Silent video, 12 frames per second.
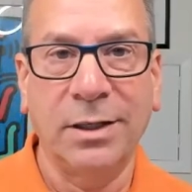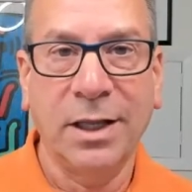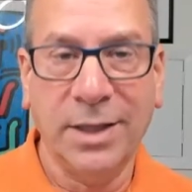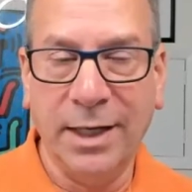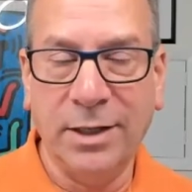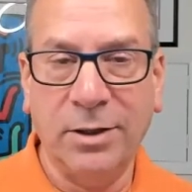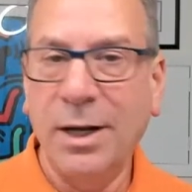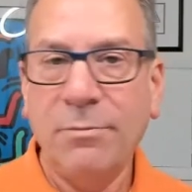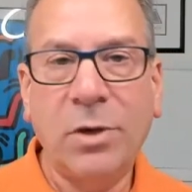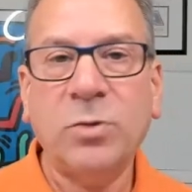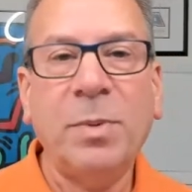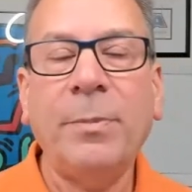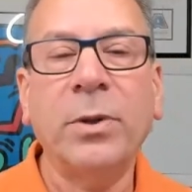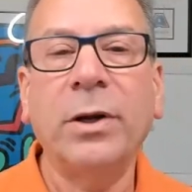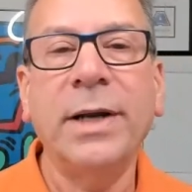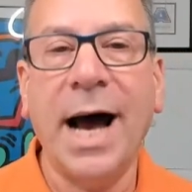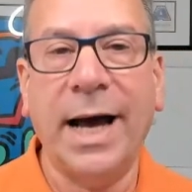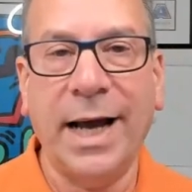thinker. Most people are
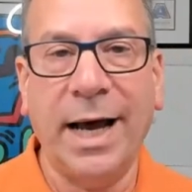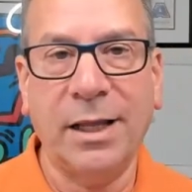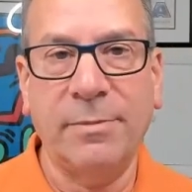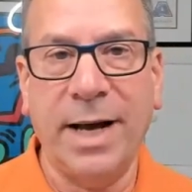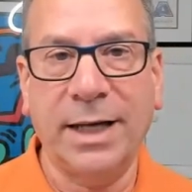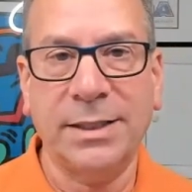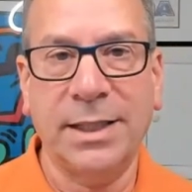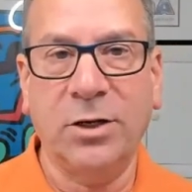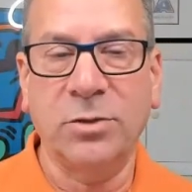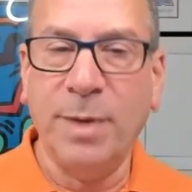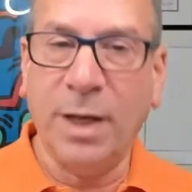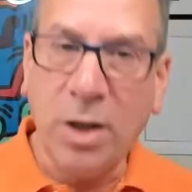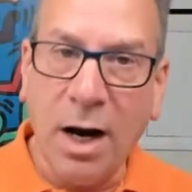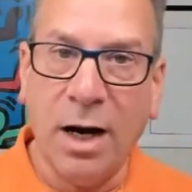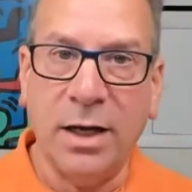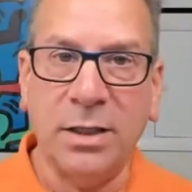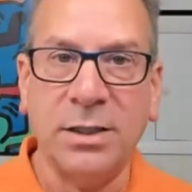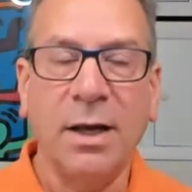not out of the box thinkers
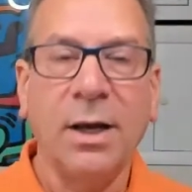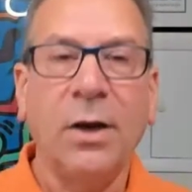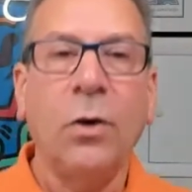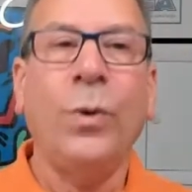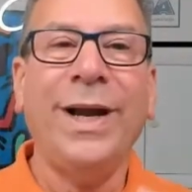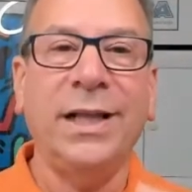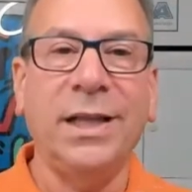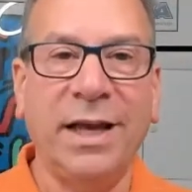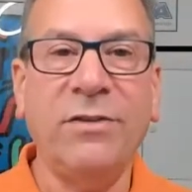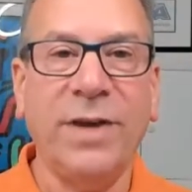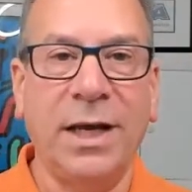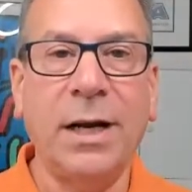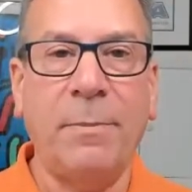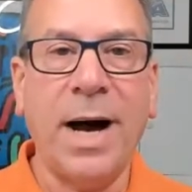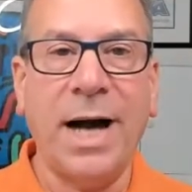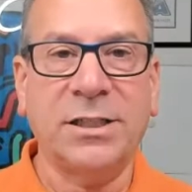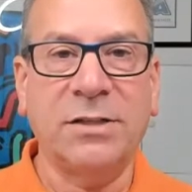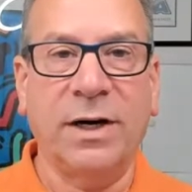because we live in a
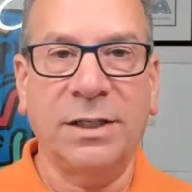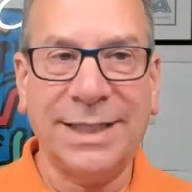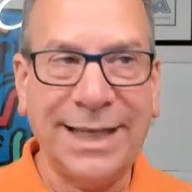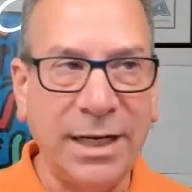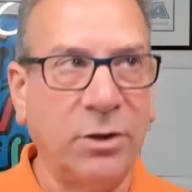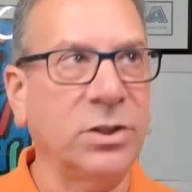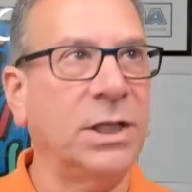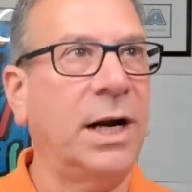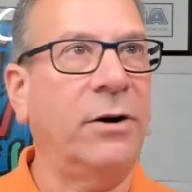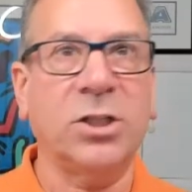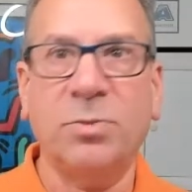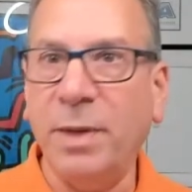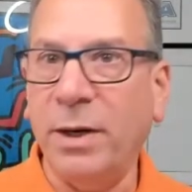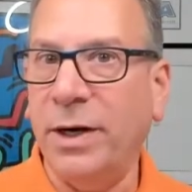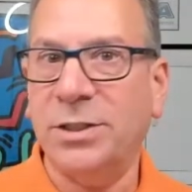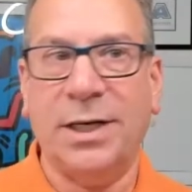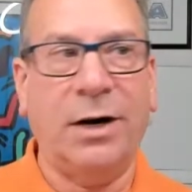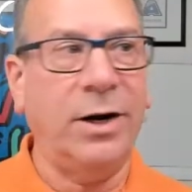box of our skills and our
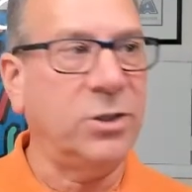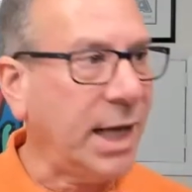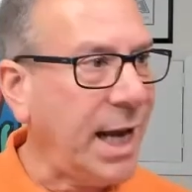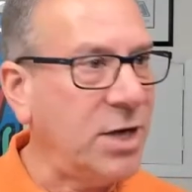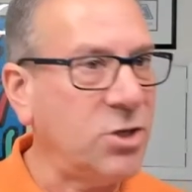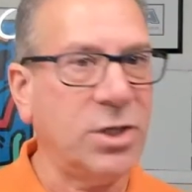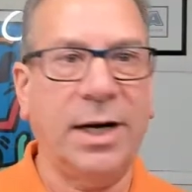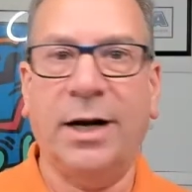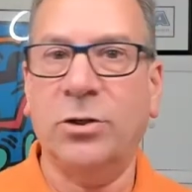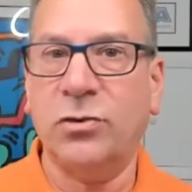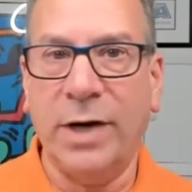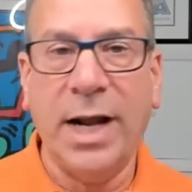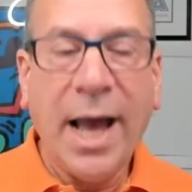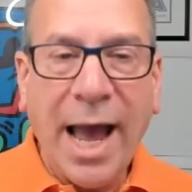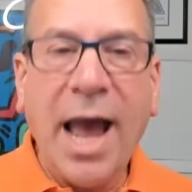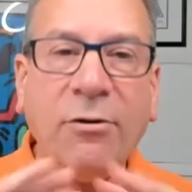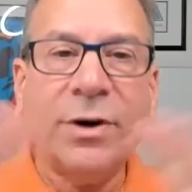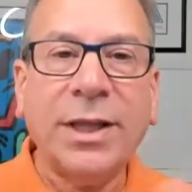experience and our education and our training.
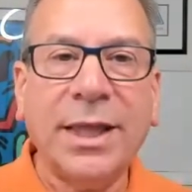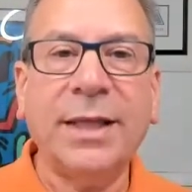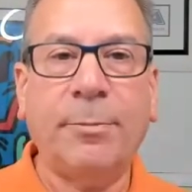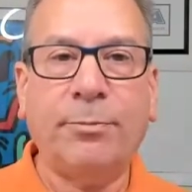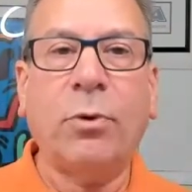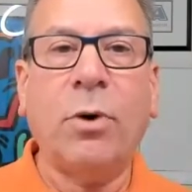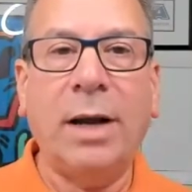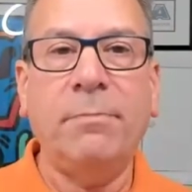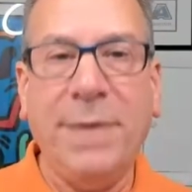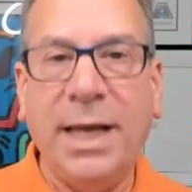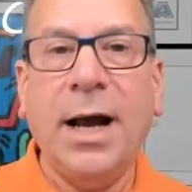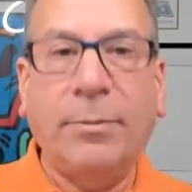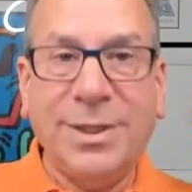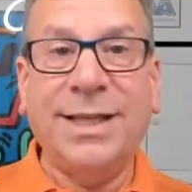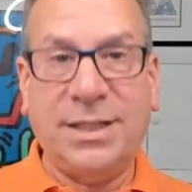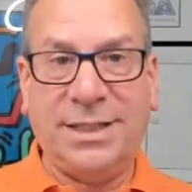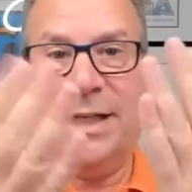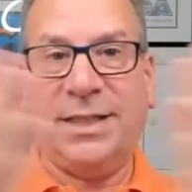Everything that brought me up to
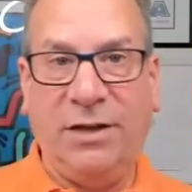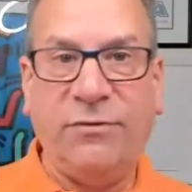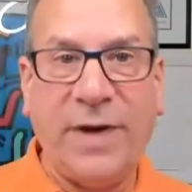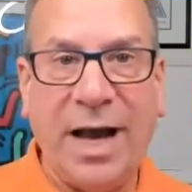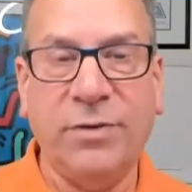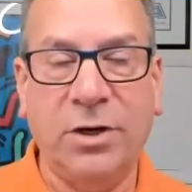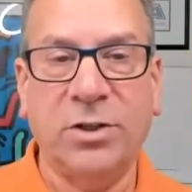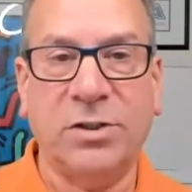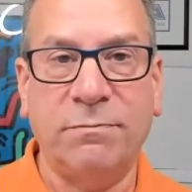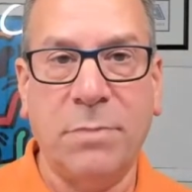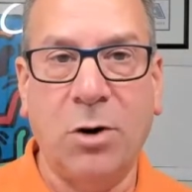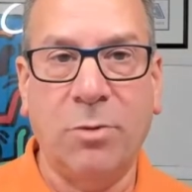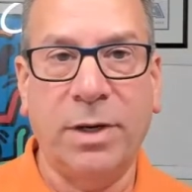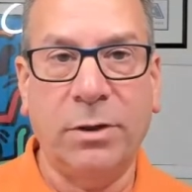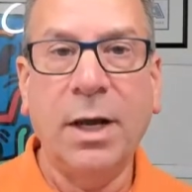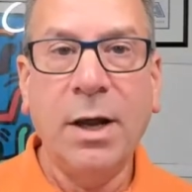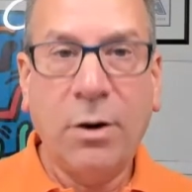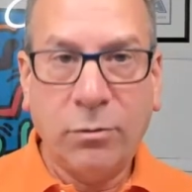this 65 years of moment
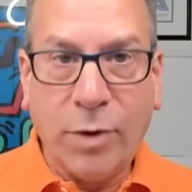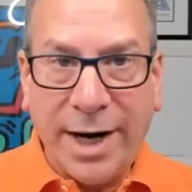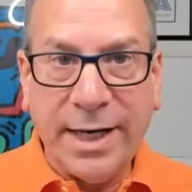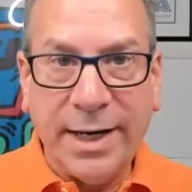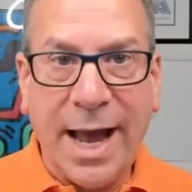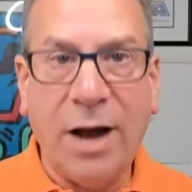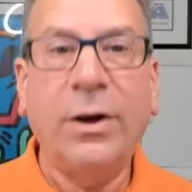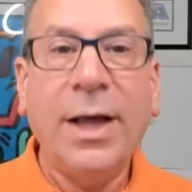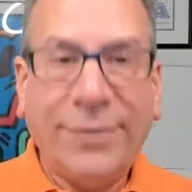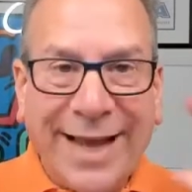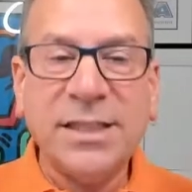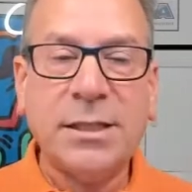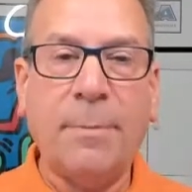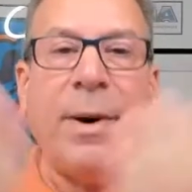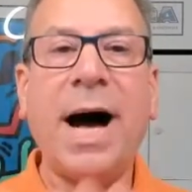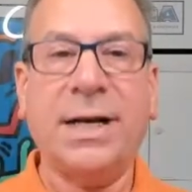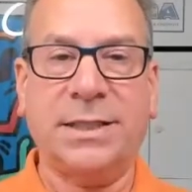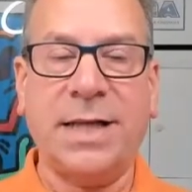right now, that's the
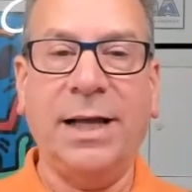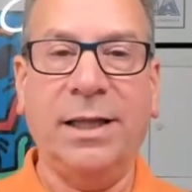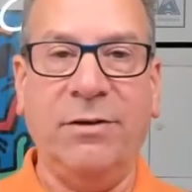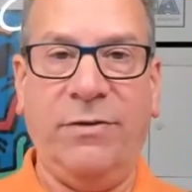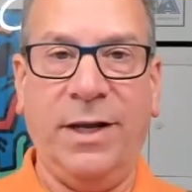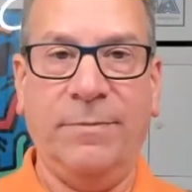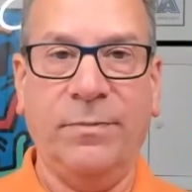box I live in.